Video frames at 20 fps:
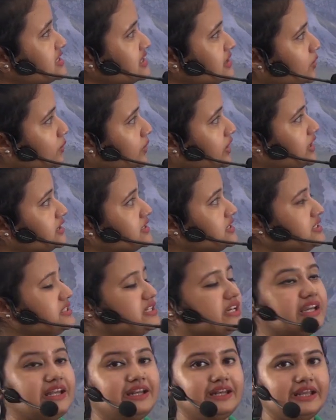is located
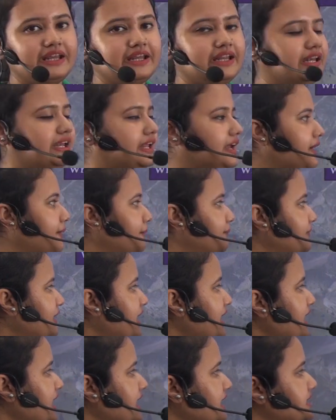in India?
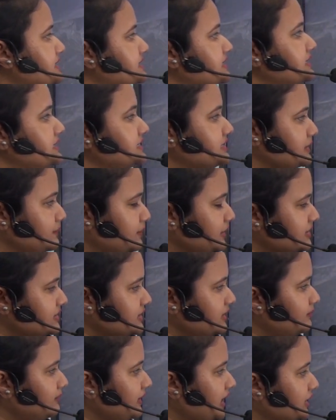Is it
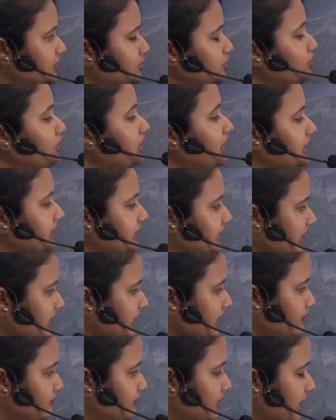Tibetan plateau,
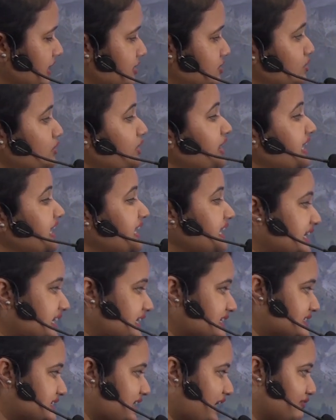Deccan plateau,
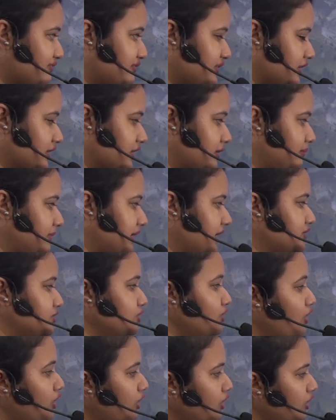East African
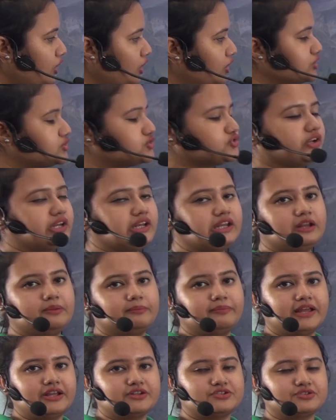plateau or Australian
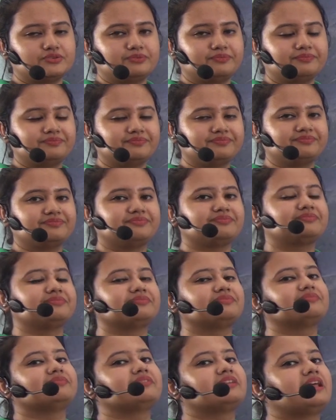plateau?
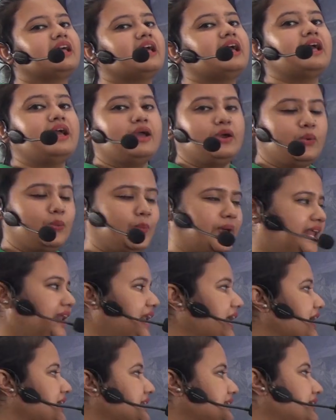Well,
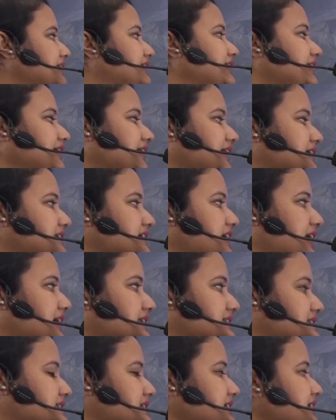the correct
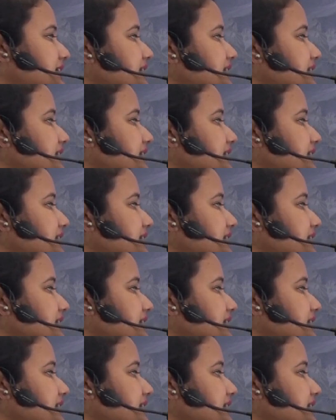answer